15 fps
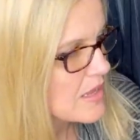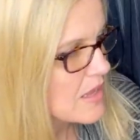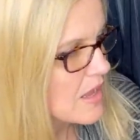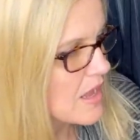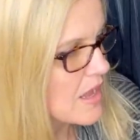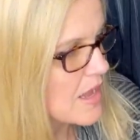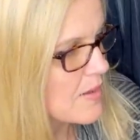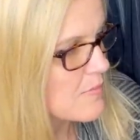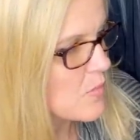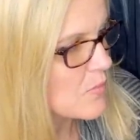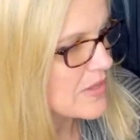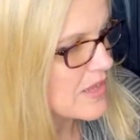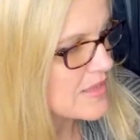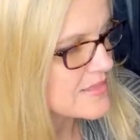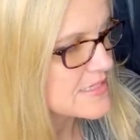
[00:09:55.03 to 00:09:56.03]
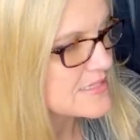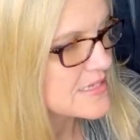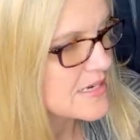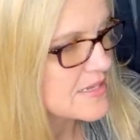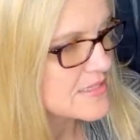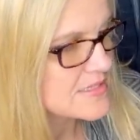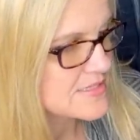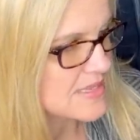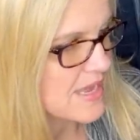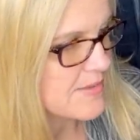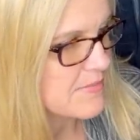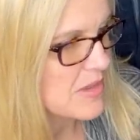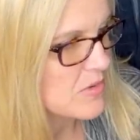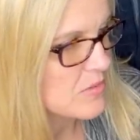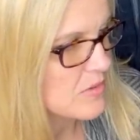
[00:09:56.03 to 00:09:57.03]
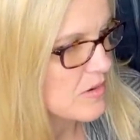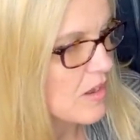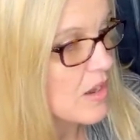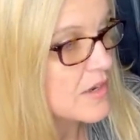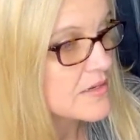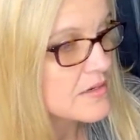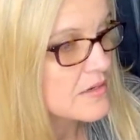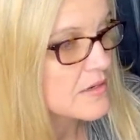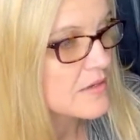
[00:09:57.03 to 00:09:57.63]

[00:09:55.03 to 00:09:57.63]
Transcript: Um, we got this at a consignment on